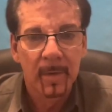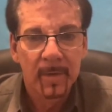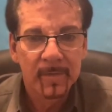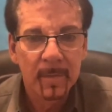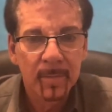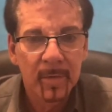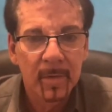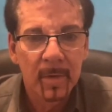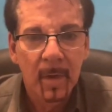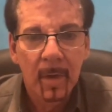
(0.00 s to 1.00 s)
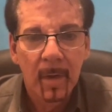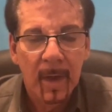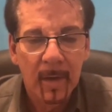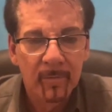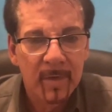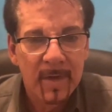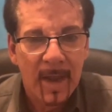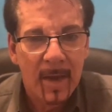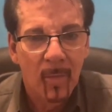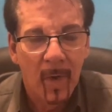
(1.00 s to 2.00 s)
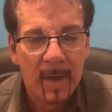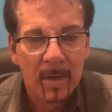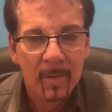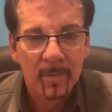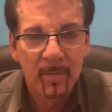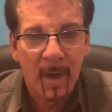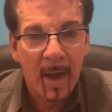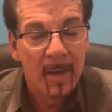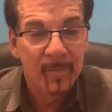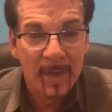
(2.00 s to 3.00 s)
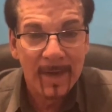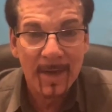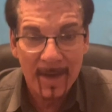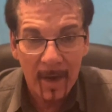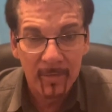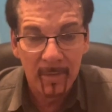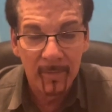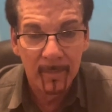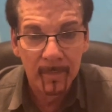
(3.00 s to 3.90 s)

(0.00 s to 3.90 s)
Simple, everyday, white, dry, flaky dandruff.